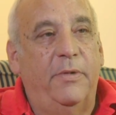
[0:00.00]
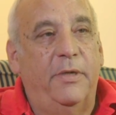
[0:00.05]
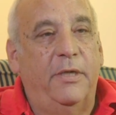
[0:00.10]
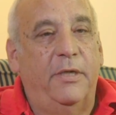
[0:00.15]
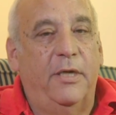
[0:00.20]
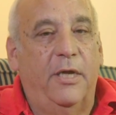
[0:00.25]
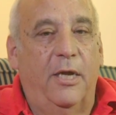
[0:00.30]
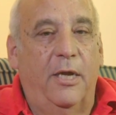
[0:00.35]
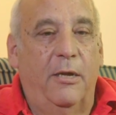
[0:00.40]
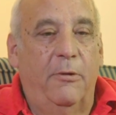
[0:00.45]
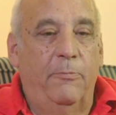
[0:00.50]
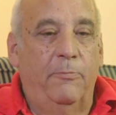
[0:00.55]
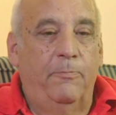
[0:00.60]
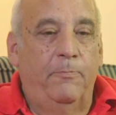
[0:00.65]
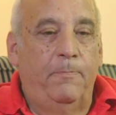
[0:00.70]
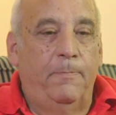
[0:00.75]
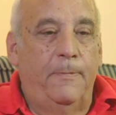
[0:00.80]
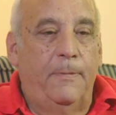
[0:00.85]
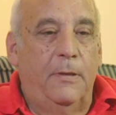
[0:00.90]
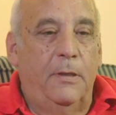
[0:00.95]
And
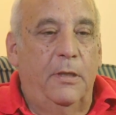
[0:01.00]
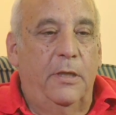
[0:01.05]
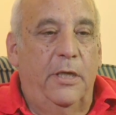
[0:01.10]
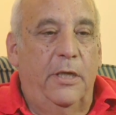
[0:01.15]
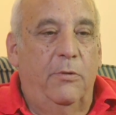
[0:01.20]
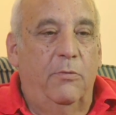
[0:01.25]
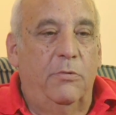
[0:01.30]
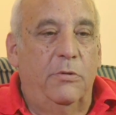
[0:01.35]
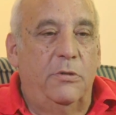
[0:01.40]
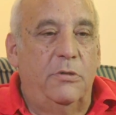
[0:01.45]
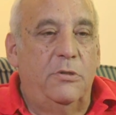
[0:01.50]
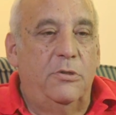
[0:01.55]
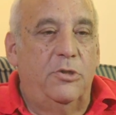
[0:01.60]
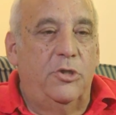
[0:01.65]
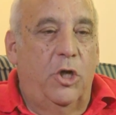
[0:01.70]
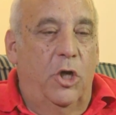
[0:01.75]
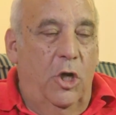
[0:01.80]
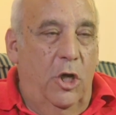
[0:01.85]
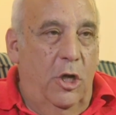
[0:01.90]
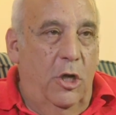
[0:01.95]
he was
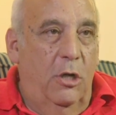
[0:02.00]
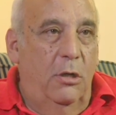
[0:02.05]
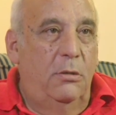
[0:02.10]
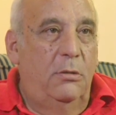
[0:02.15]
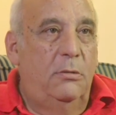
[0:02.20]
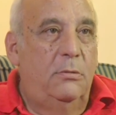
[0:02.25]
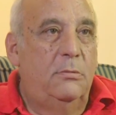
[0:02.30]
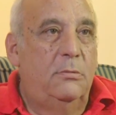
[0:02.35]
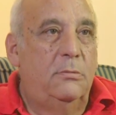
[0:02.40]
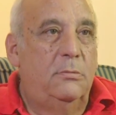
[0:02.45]
tall,